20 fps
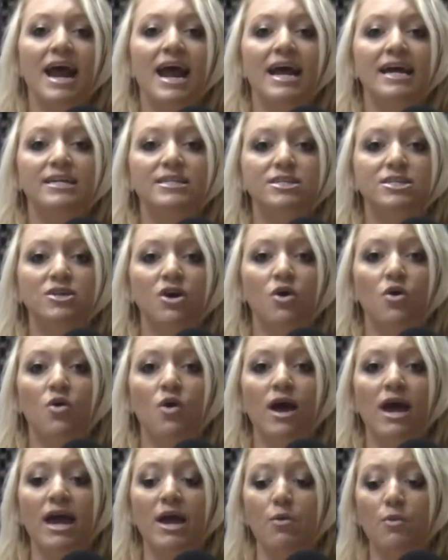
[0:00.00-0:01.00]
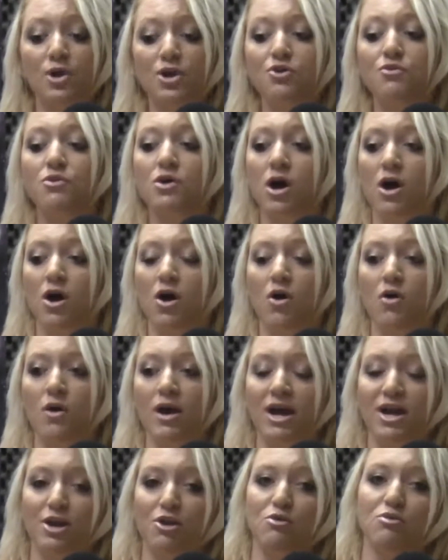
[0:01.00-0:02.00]
And so when you go
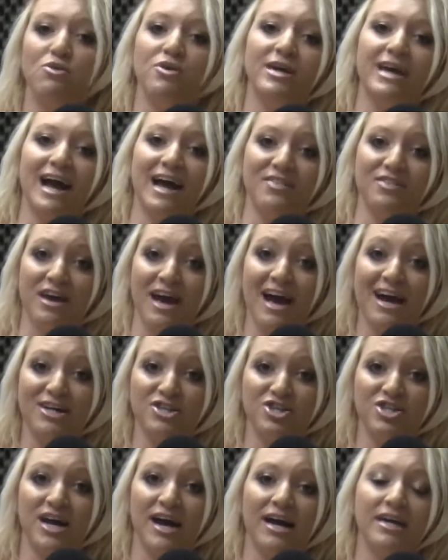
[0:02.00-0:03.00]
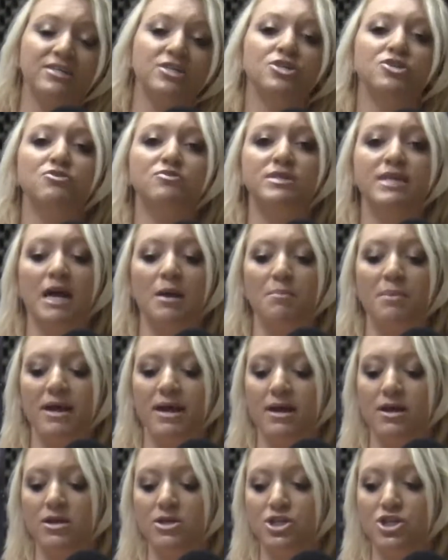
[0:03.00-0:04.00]
and you look at the hashtags, you type
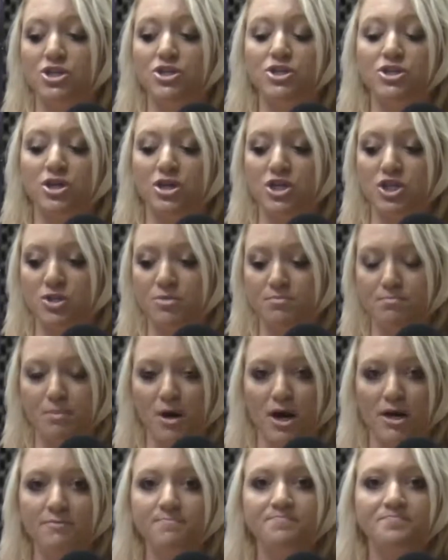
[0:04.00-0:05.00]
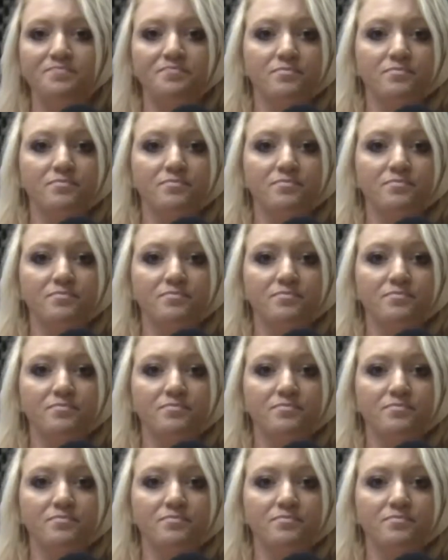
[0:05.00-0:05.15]
in to your search bar